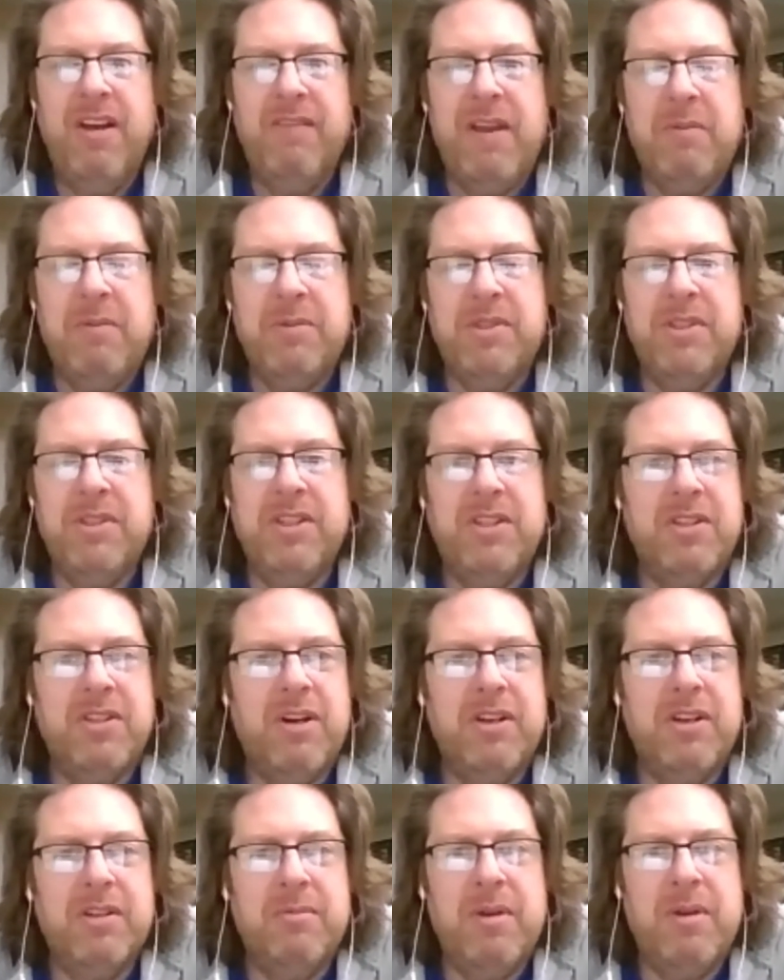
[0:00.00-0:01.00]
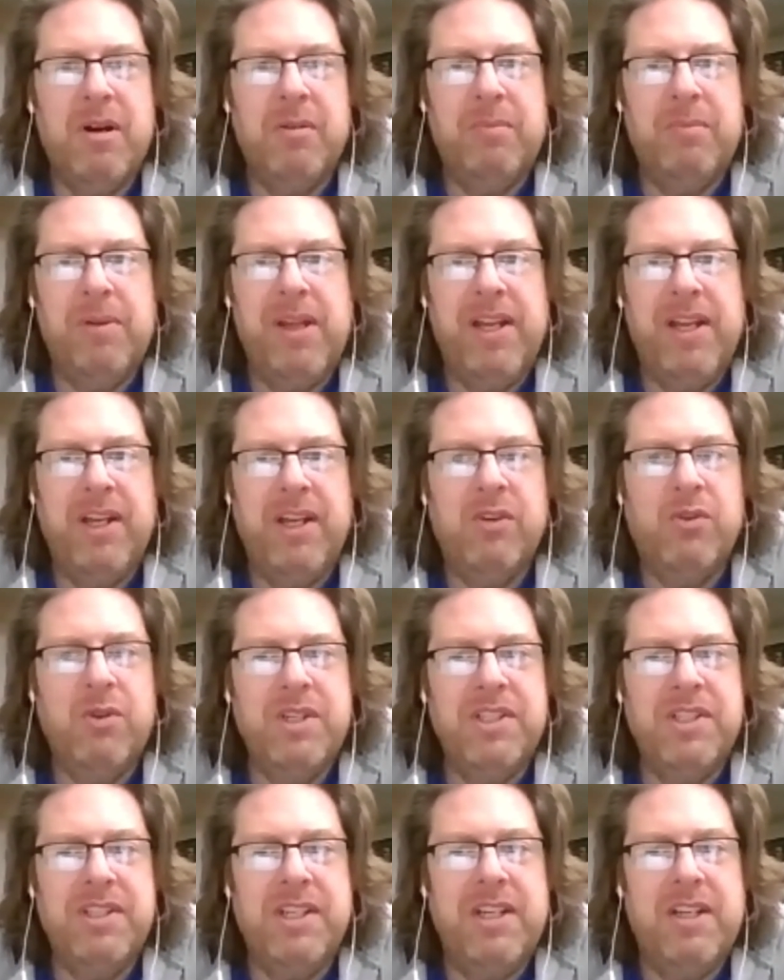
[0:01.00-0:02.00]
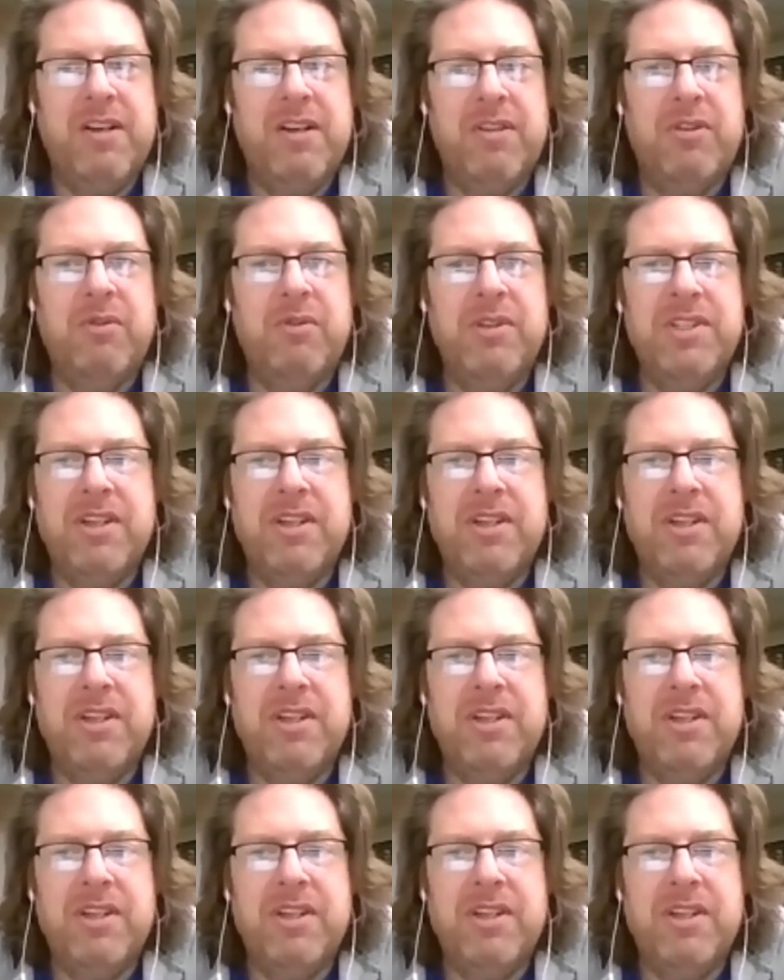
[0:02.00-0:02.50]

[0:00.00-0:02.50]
famously talked about playing Chrissy on Three's